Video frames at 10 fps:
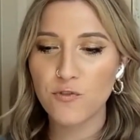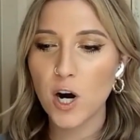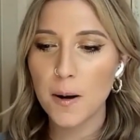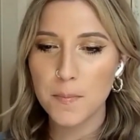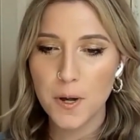
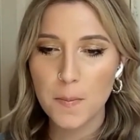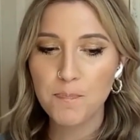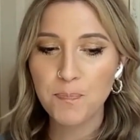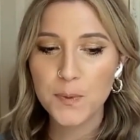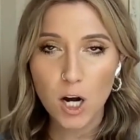from
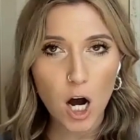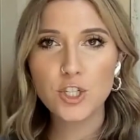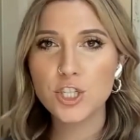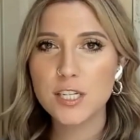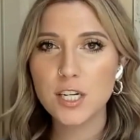
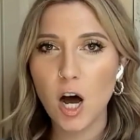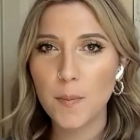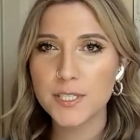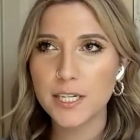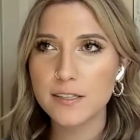conscious
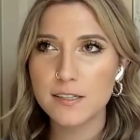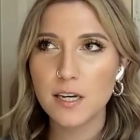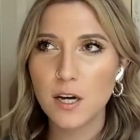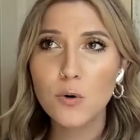incompetence,